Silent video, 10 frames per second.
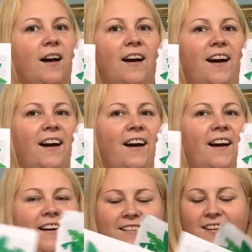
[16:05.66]

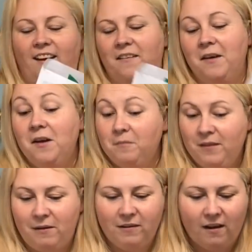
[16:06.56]
Ah, yeah. But
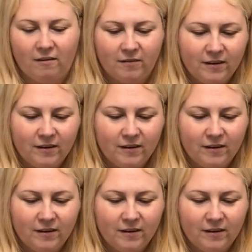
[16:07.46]
there we go.